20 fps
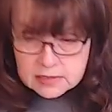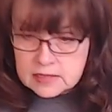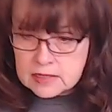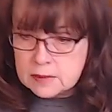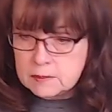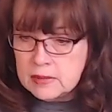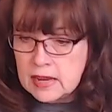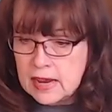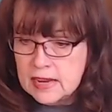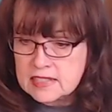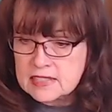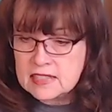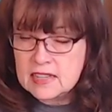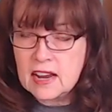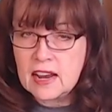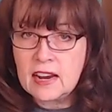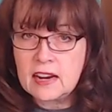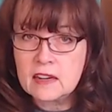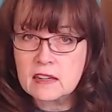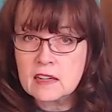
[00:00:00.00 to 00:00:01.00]
him last
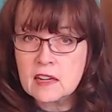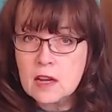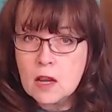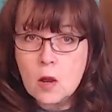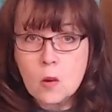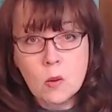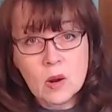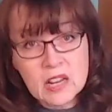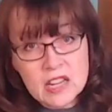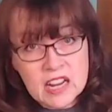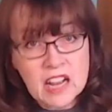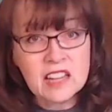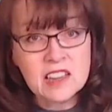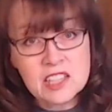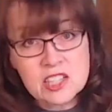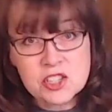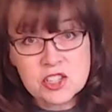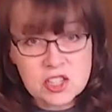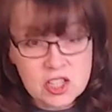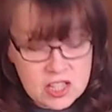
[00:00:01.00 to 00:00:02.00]
night, what
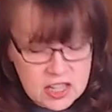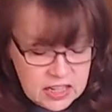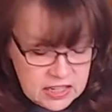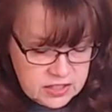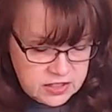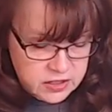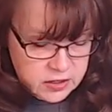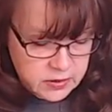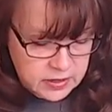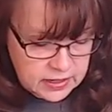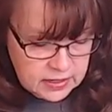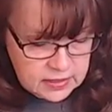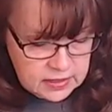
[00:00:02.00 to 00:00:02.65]
color should I do it?